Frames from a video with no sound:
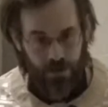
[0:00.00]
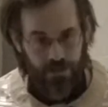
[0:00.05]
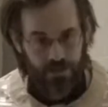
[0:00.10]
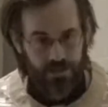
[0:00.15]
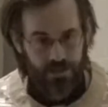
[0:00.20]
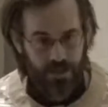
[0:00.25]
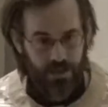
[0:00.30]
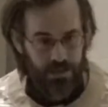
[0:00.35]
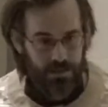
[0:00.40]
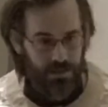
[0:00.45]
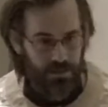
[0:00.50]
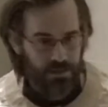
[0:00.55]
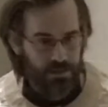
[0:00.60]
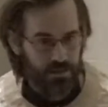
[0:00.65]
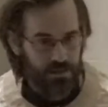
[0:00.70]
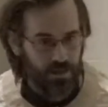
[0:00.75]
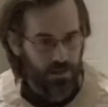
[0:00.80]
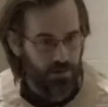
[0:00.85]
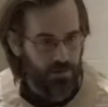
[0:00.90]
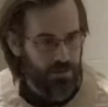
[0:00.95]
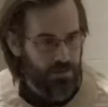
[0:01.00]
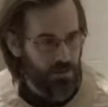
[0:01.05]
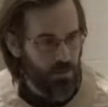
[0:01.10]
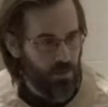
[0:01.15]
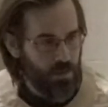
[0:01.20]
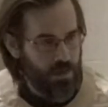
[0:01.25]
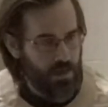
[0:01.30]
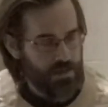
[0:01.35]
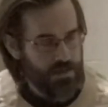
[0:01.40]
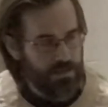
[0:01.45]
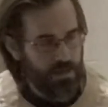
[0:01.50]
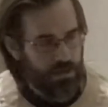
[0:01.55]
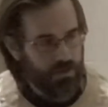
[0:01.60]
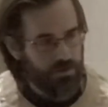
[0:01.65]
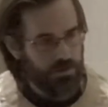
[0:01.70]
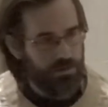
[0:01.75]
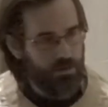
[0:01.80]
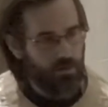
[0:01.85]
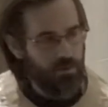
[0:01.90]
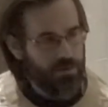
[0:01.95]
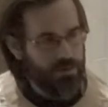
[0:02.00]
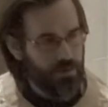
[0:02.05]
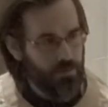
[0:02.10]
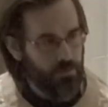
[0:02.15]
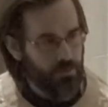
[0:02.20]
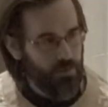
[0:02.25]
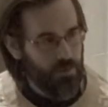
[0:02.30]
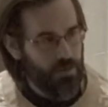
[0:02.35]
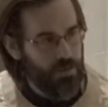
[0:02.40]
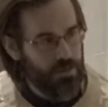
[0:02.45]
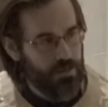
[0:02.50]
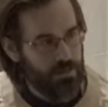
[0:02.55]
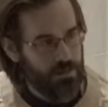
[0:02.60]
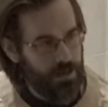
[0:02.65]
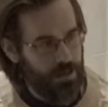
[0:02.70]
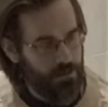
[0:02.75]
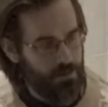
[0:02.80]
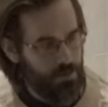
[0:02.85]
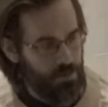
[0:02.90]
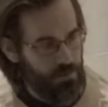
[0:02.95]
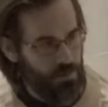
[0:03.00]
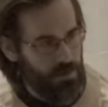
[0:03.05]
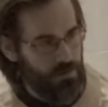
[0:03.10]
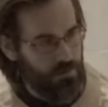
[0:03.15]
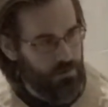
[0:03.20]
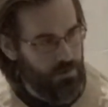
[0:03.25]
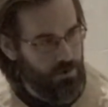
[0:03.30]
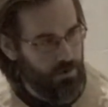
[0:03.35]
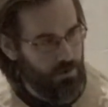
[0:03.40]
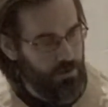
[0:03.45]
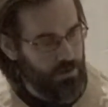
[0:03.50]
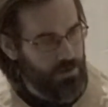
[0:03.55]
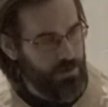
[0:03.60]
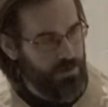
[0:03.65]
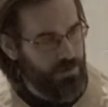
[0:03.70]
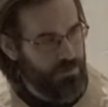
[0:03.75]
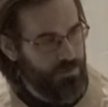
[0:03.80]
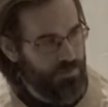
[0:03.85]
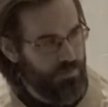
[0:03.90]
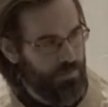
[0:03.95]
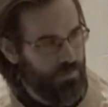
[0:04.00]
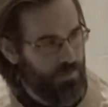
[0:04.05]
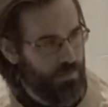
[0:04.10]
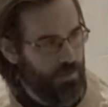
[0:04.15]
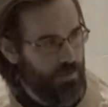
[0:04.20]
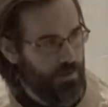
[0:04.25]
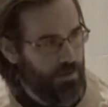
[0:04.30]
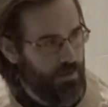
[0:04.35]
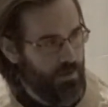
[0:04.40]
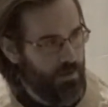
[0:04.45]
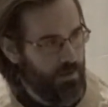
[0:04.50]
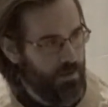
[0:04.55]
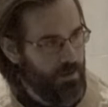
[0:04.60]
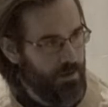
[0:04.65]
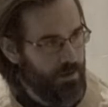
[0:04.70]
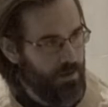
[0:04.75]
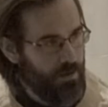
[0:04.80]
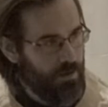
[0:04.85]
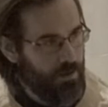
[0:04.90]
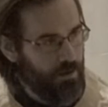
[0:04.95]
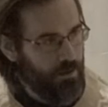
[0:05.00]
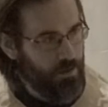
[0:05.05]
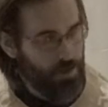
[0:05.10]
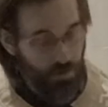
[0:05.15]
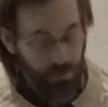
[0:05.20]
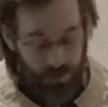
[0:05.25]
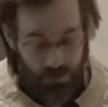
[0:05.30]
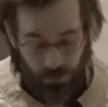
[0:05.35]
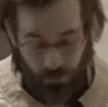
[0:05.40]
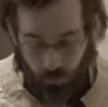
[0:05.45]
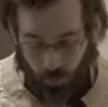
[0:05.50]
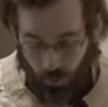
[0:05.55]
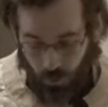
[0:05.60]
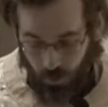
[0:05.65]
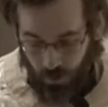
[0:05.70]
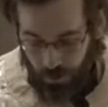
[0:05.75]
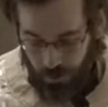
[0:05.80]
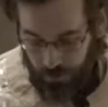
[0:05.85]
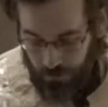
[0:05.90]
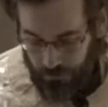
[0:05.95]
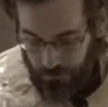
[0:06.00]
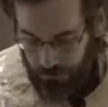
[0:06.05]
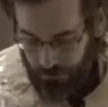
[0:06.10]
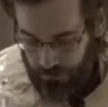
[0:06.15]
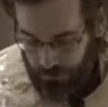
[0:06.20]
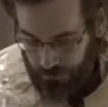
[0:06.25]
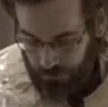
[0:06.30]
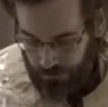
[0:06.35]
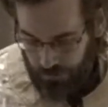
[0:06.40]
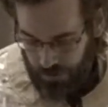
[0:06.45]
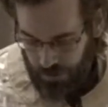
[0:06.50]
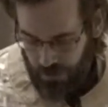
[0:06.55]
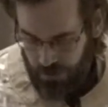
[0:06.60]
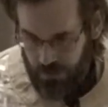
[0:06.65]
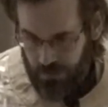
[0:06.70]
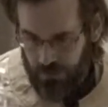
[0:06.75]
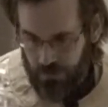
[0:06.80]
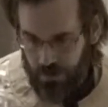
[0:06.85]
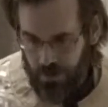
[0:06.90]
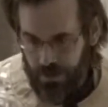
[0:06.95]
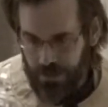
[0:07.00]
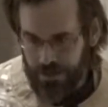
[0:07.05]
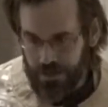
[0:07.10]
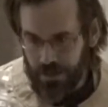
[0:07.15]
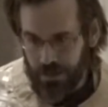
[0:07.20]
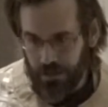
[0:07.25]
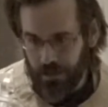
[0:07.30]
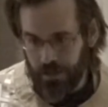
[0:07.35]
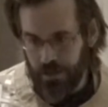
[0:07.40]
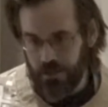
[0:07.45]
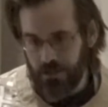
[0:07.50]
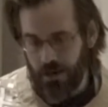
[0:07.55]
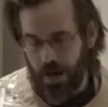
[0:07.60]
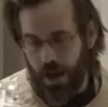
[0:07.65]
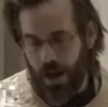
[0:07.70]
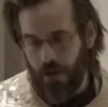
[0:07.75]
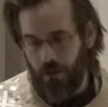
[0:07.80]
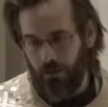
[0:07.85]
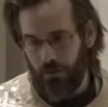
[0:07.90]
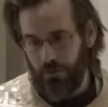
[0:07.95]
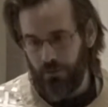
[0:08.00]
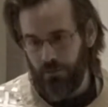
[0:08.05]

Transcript: saints of the 20th century was a priest named Demetrios. And when he was born, he was a very sickly child.